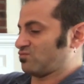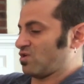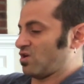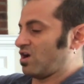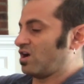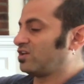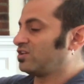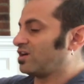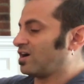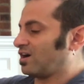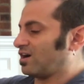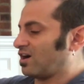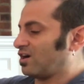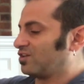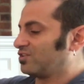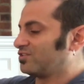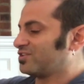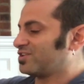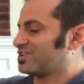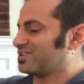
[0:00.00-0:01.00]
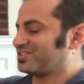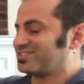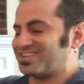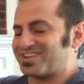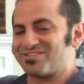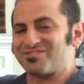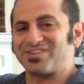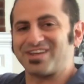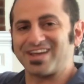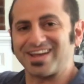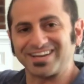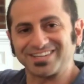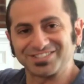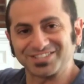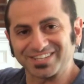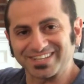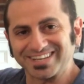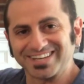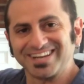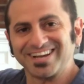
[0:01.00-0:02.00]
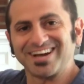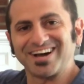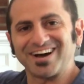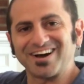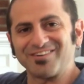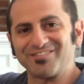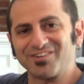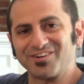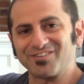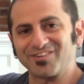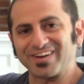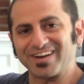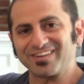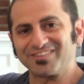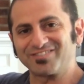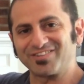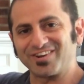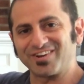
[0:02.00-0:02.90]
ulnar deviation of your wrist.